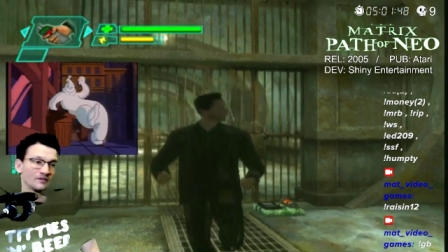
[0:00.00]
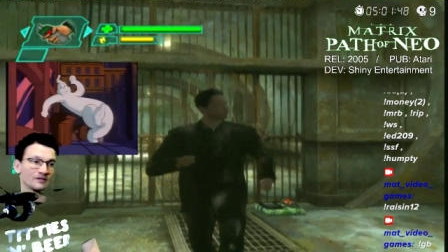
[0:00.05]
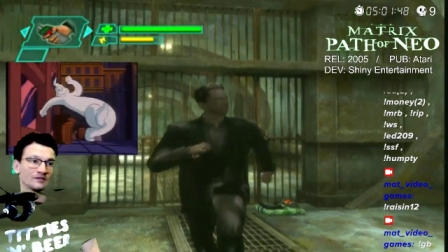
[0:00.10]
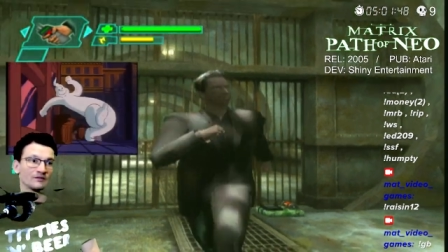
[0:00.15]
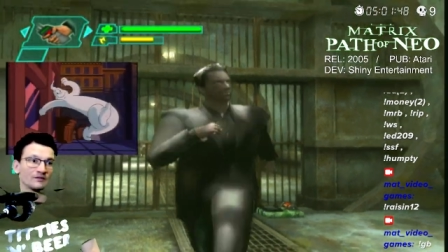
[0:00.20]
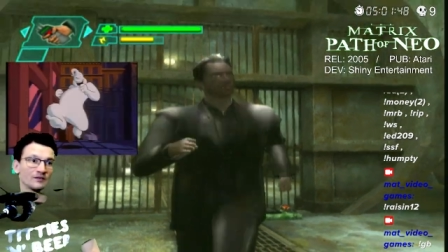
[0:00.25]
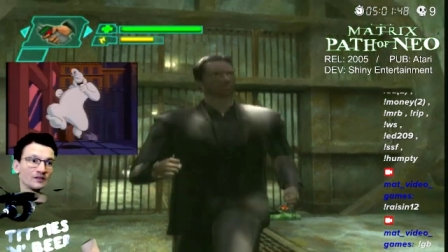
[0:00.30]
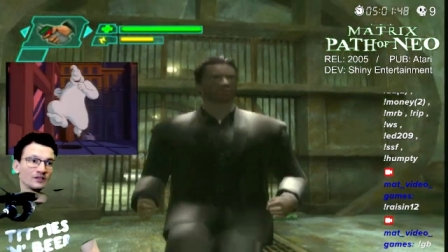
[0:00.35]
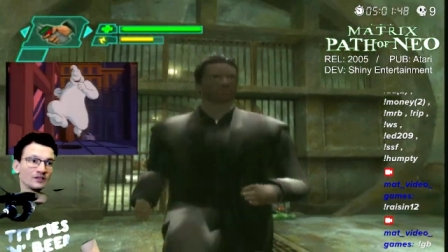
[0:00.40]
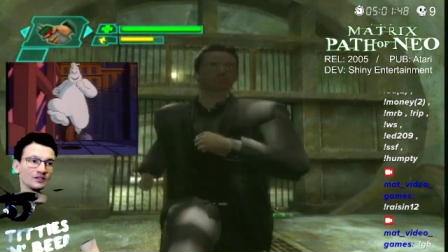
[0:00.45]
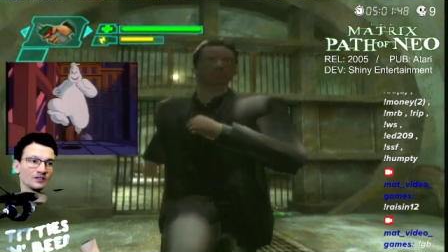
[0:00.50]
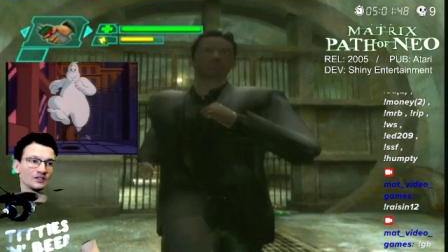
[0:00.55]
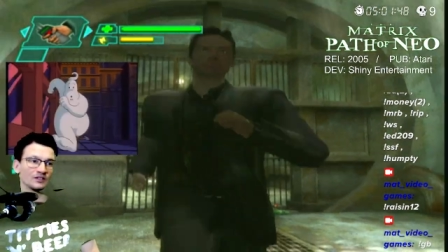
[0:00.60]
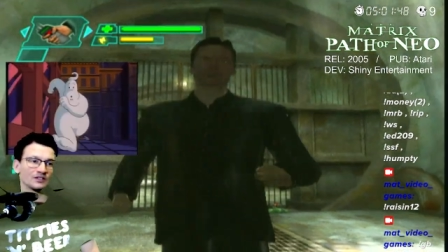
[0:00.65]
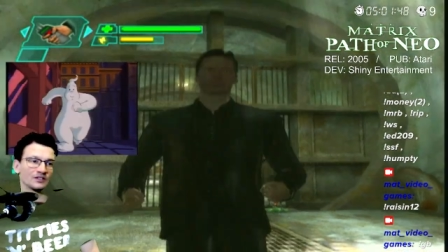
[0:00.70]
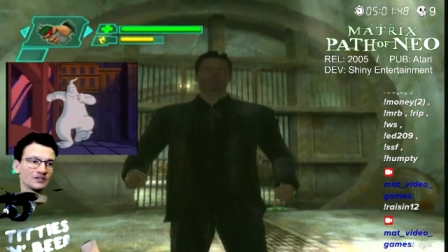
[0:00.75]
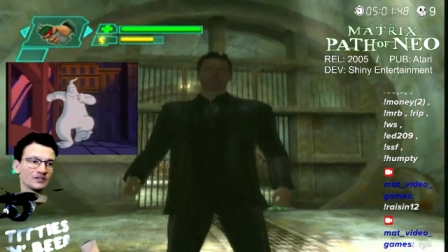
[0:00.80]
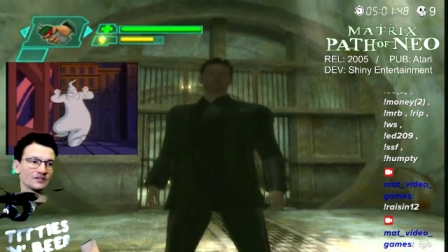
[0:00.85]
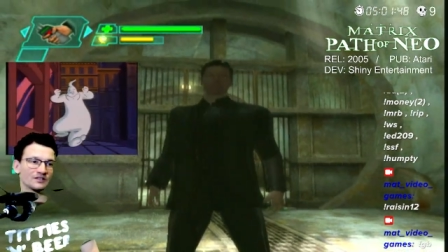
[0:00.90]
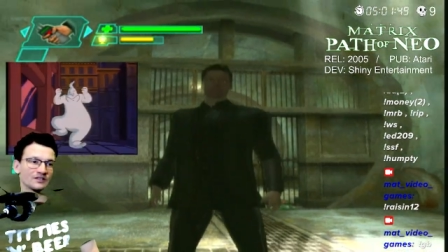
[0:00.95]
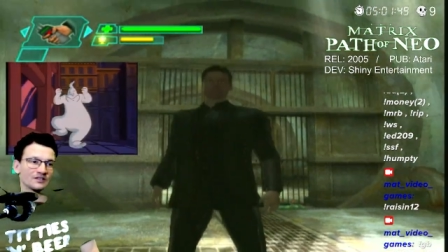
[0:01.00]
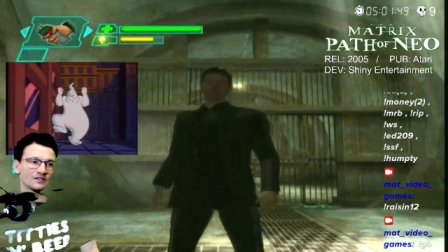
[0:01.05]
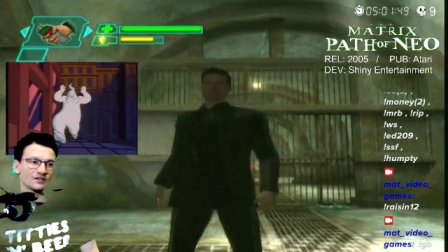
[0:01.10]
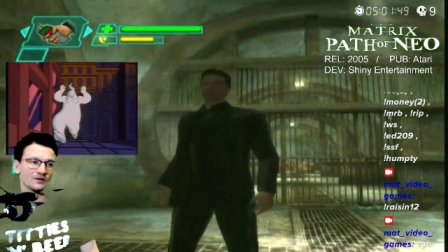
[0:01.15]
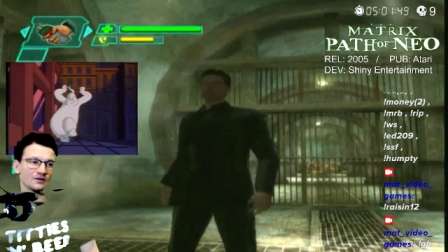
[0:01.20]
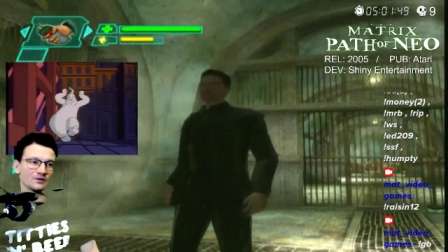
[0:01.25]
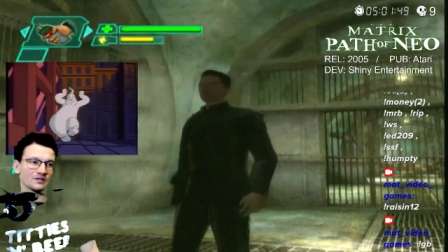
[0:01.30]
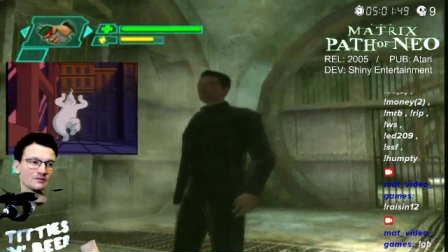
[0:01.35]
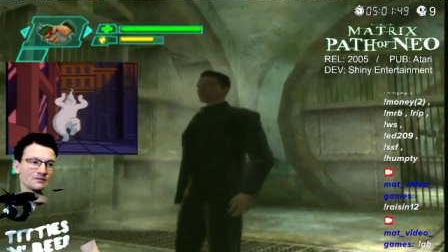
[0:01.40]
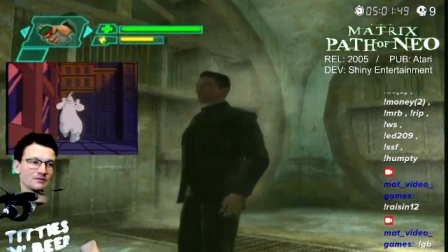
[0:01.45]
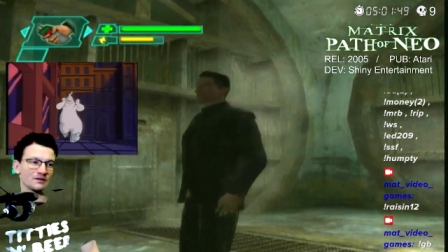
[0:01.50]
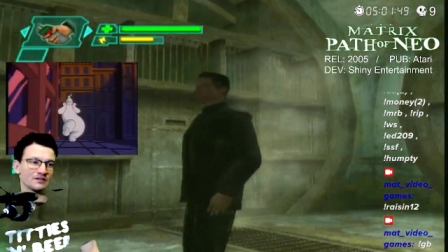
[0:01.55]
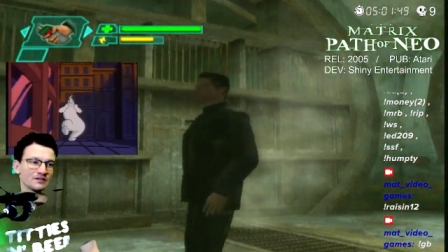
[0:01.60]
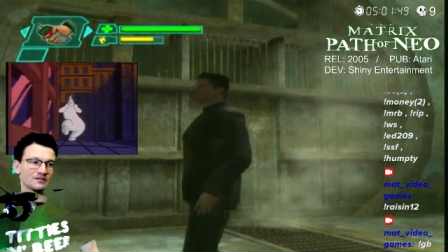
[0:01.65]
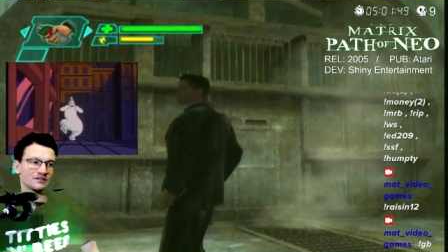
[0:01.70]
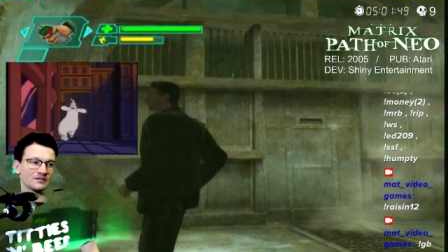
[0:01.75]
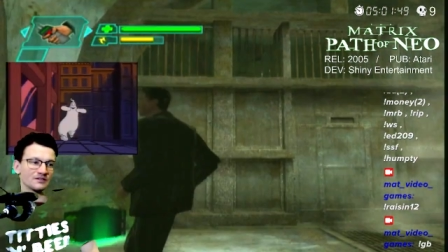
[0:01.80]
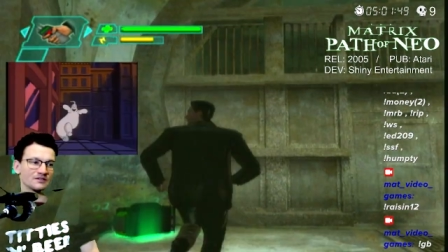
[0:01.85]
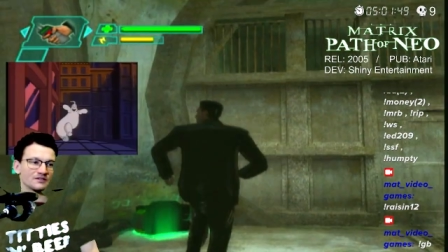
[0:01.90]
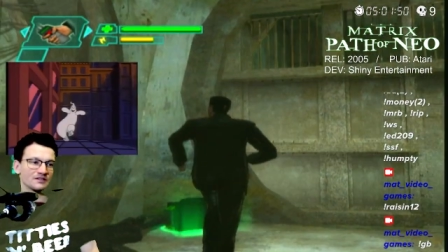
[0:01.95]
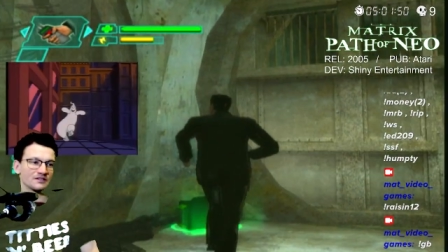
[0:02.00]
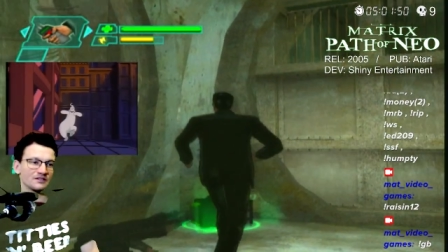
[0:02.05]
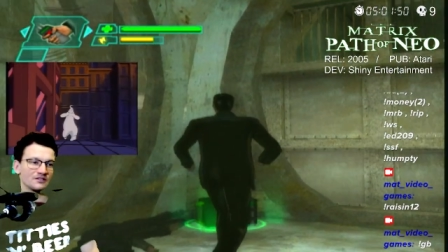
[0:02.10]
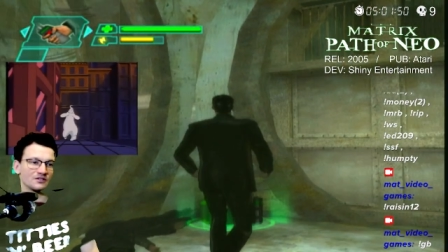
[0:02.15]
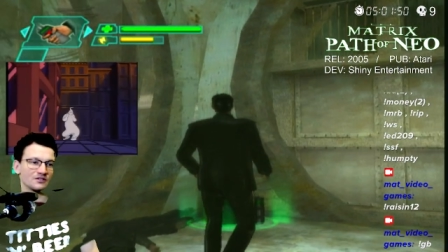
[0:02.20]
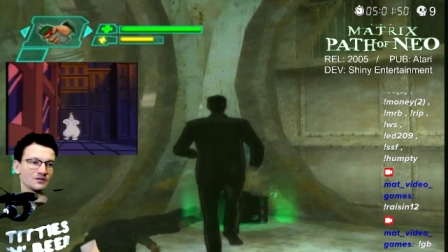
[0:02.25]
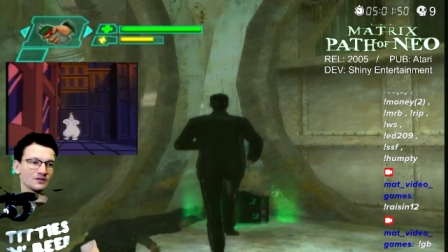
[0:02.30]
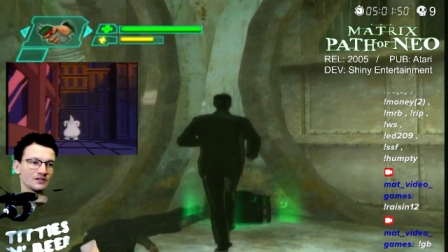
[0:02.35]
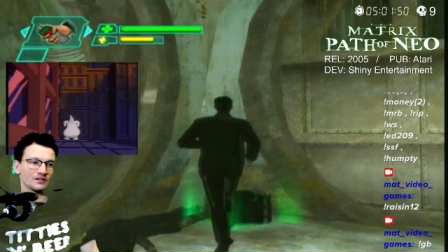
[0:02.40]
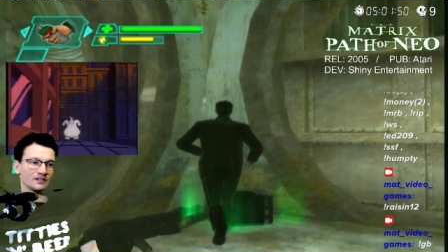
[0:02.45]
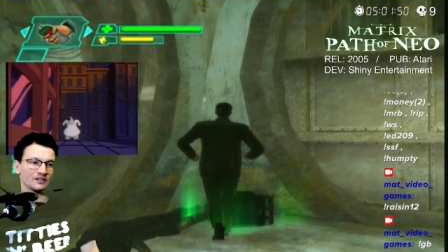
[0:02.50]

For the lurkers, Ghostbusters. Enjoy.